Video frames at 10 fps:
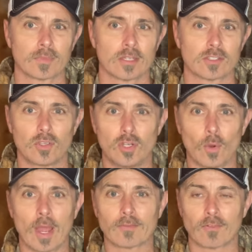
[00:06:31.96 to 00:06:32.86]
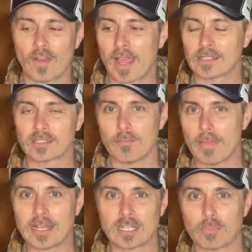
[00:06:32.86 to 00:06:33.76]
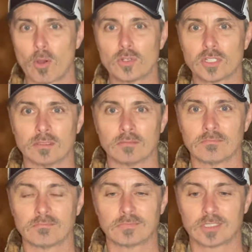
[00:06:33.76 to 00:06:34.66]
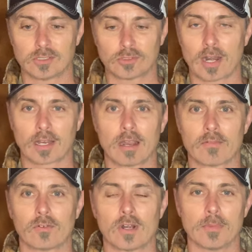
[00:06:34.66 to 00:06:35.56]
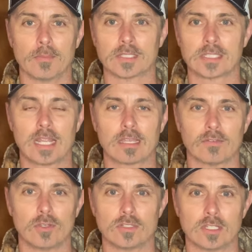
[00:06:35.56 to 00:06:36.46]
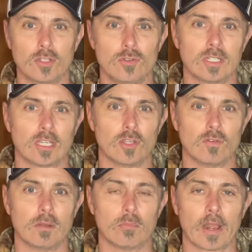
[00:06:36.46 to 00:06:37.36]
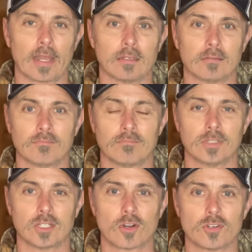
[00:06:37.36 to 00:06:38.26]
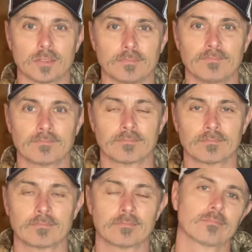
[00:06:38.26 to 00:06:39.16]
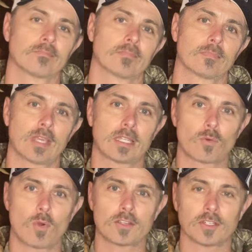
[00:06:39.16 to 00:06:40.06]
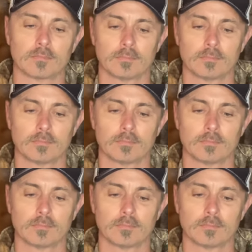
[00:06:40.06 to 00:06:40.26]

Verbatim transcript: so you don't have to find some magic potion to try to cover up the mistake of use, using a U V brightened detergent. Thanks for watching.